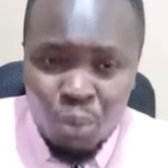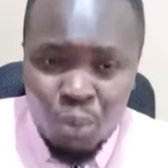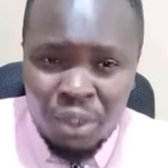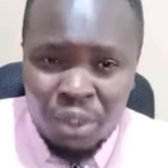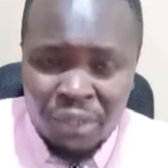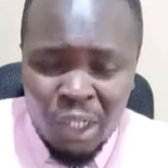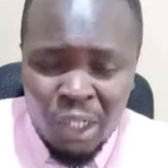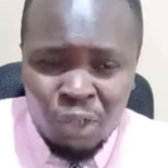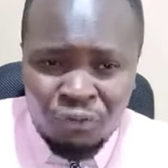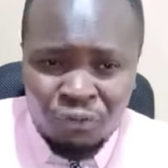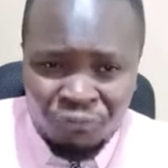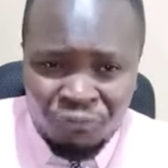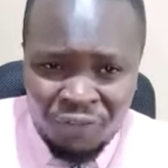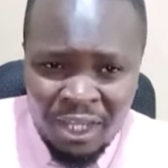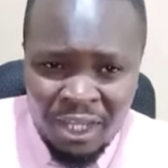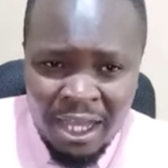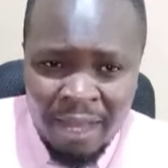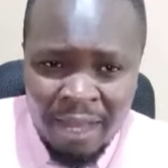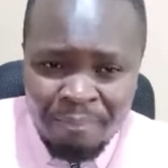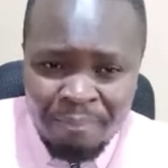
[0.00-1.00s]
without
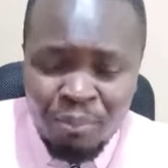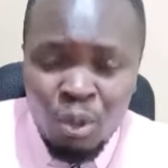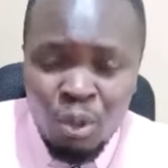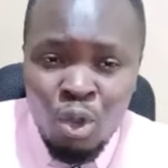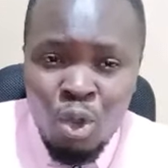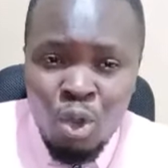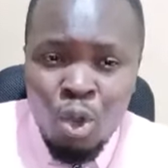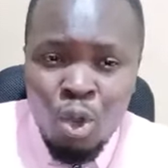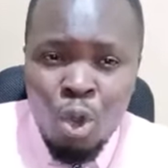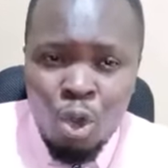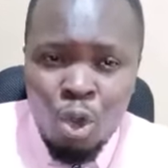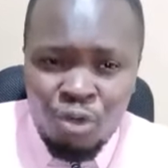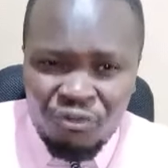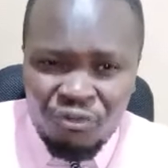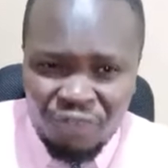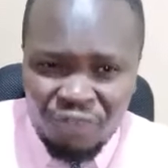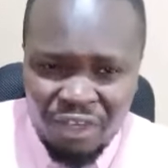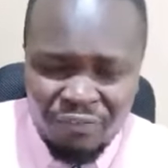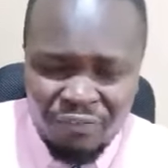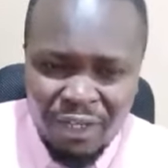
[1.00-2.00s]
fear or
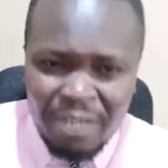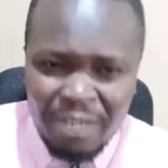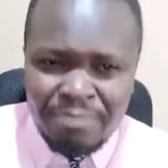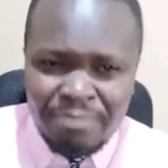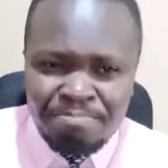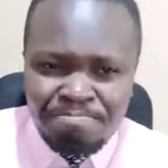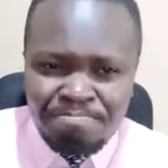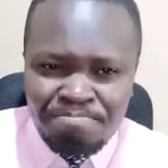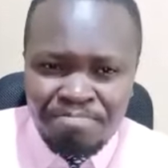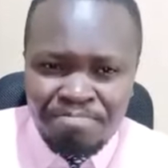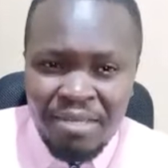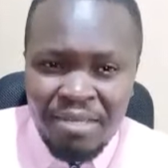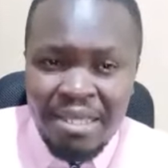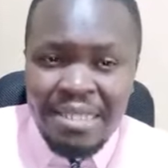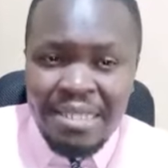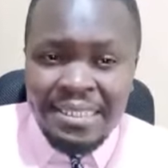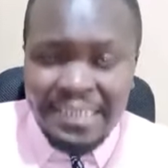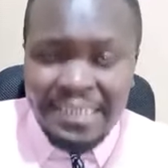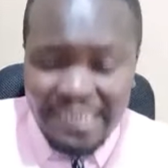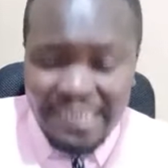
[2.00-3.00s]
favor.
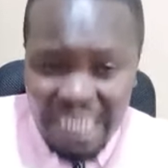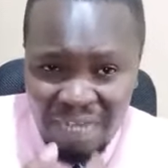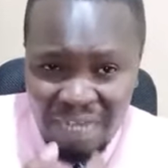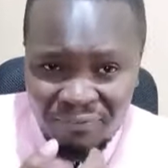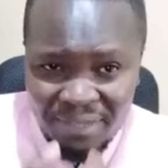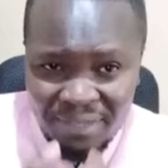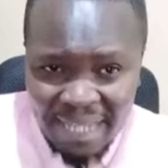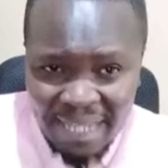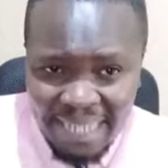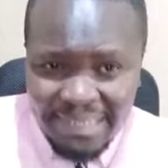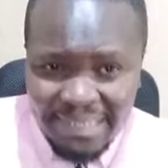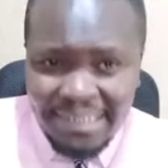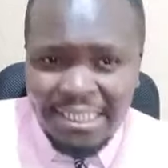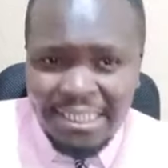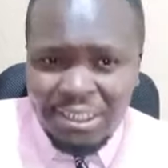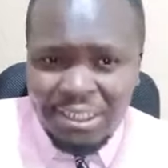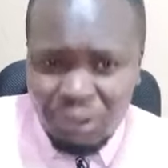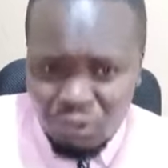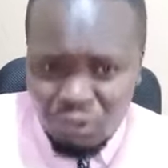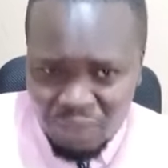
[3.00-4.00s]
Serve
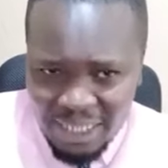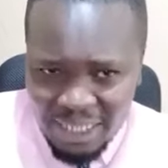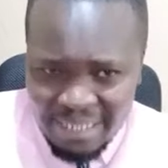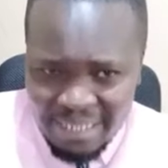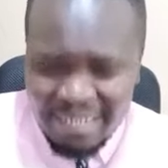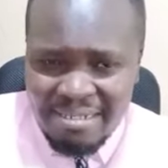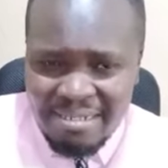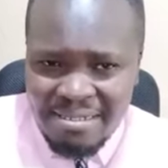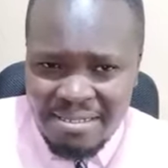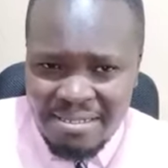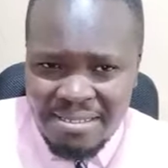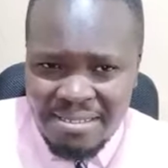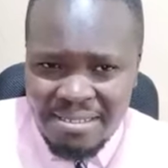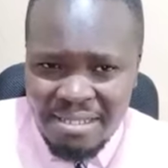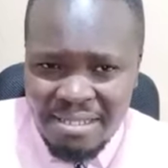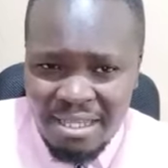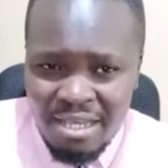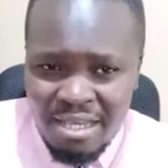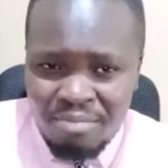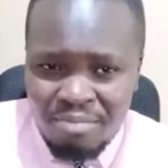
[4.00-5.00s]
justice to Kenyans,
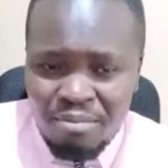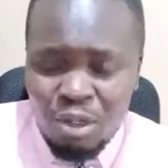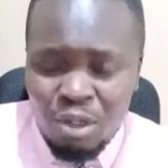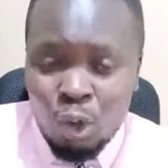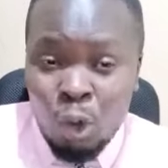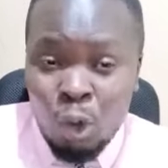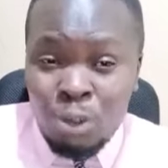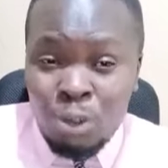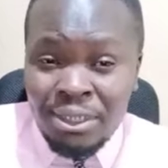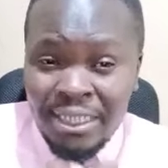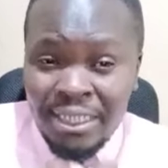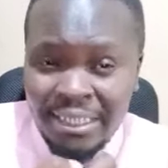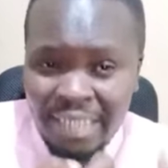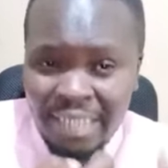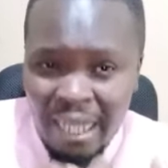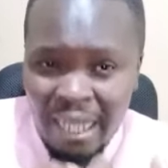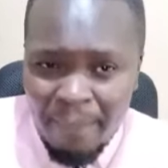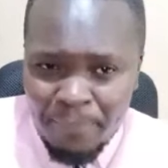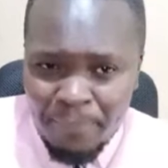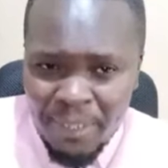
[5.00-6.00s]
because it
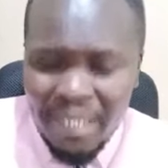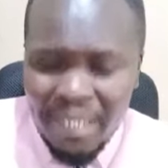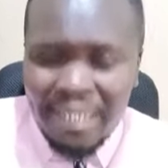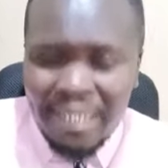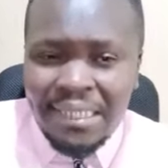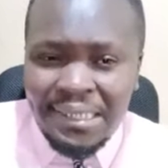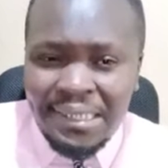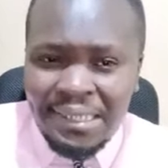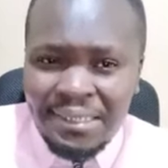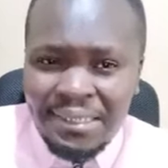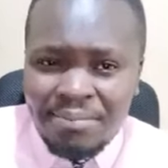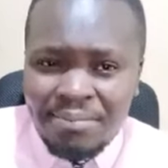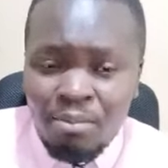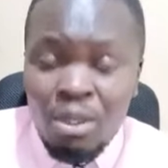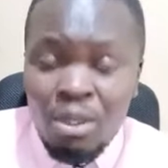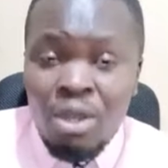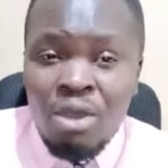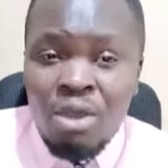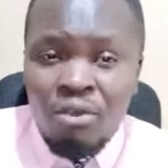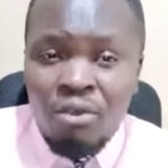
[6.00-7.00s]
appears
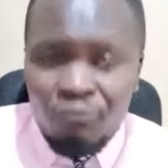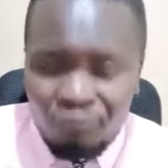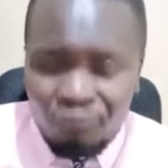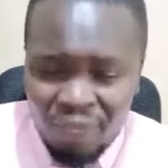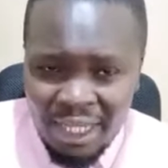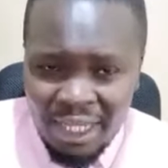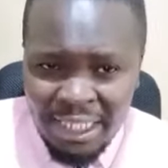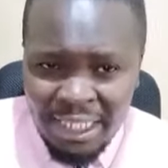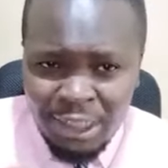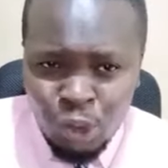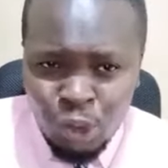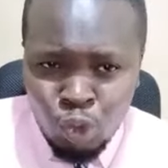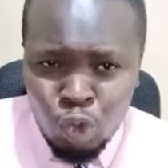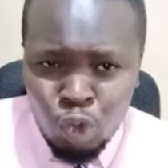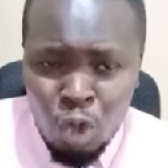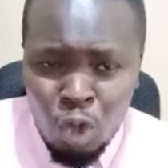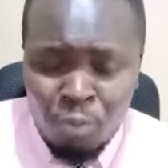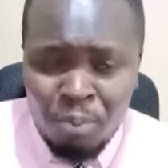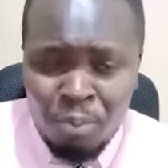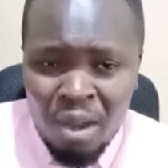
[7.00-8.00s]
very
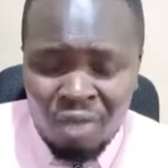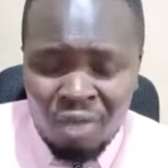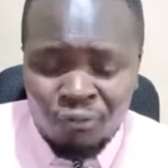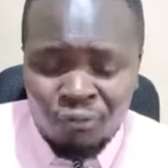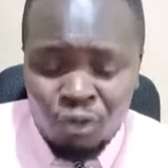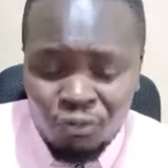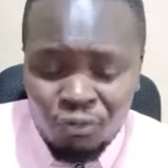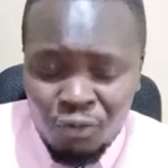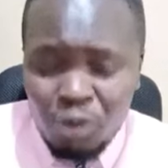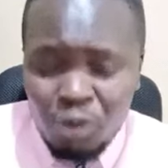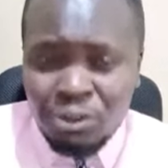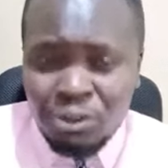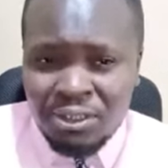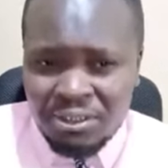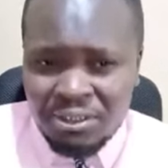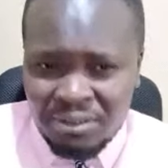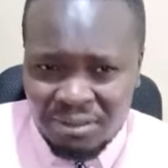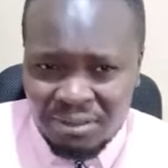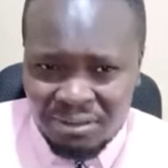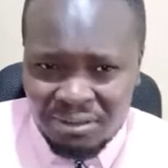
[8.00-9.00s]
strong, powerful
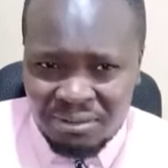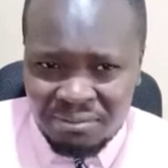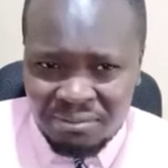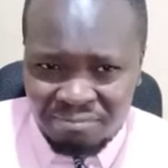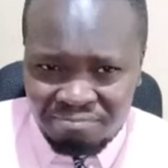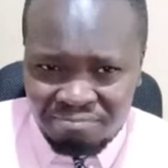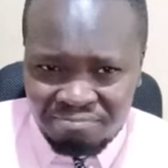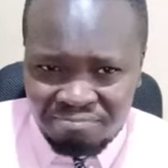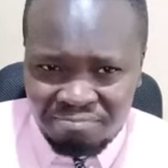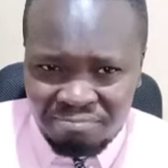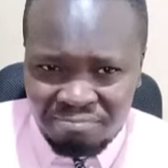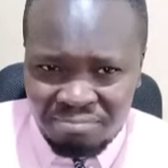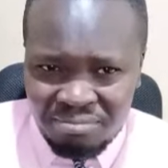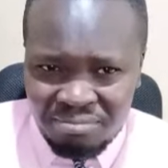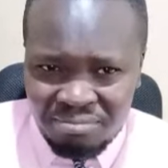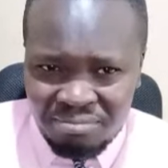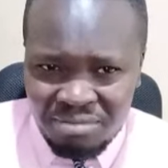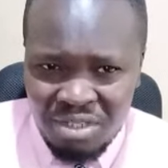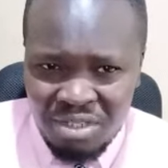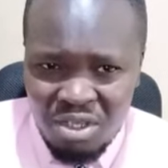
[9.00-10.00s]
forces
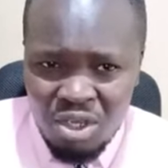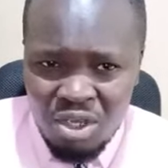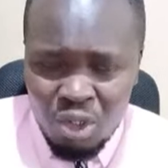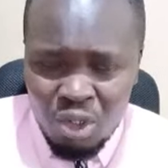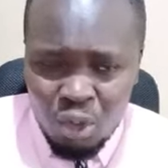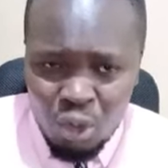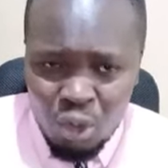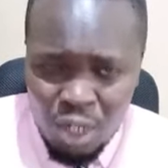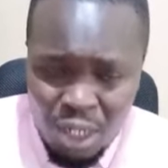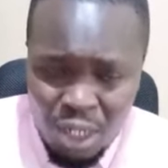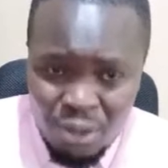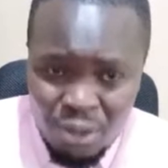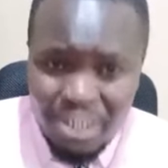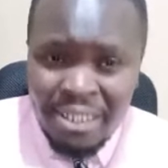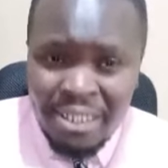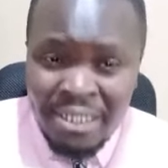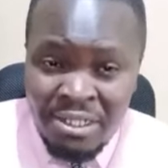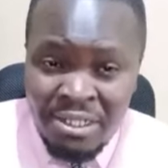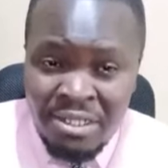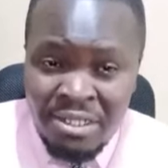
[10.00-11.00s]

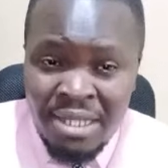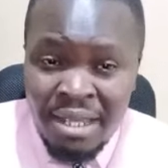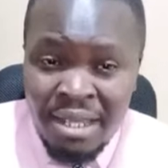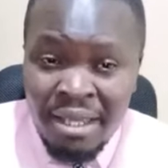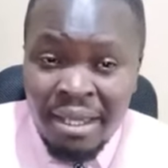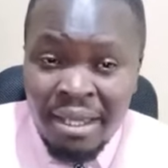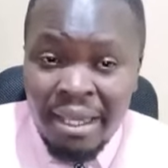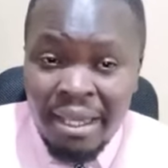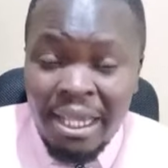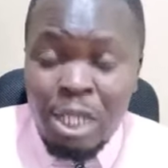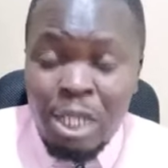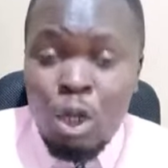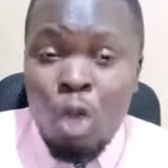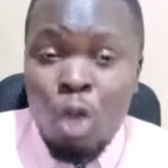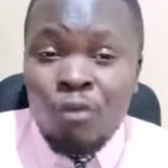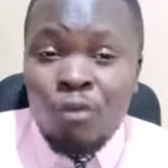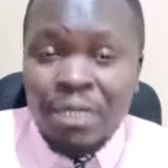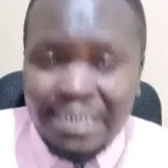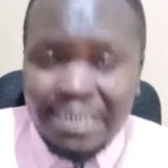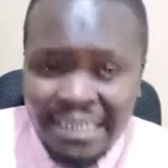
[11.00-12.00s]
colluded and
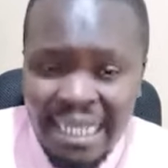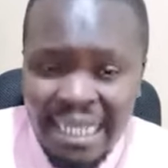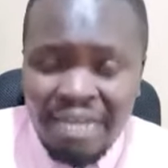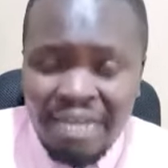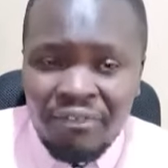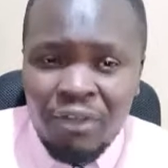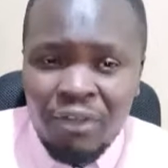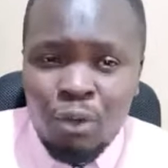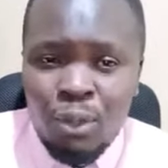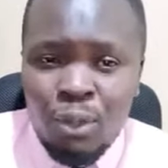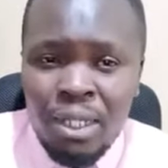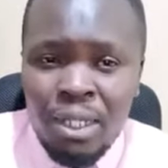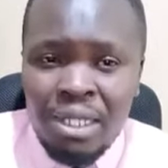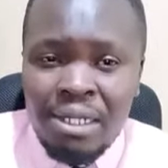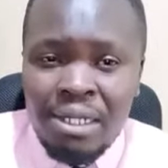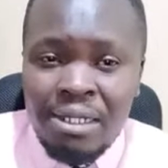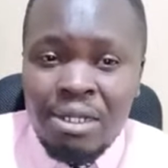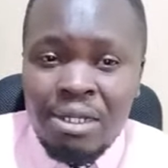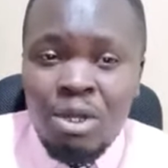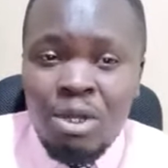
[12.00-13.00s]
overturned the
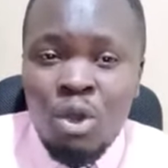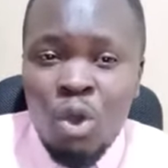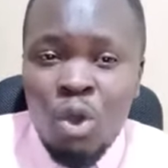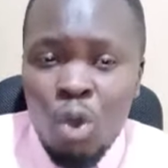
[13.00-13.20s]
will